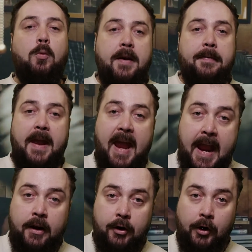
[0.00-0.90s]
with
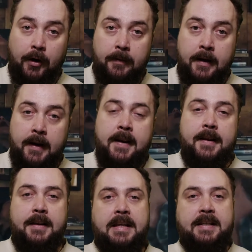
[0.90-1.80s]
anger.
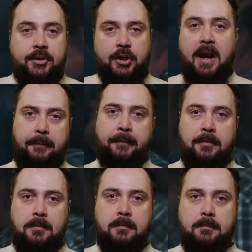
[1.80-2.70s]
He's
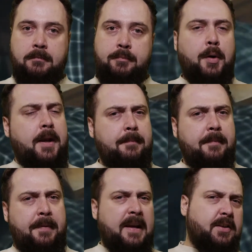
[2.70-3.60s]
Jeff, but
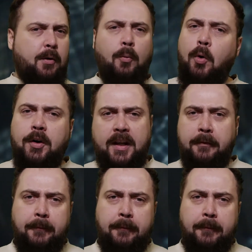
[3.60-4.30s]
things aren't working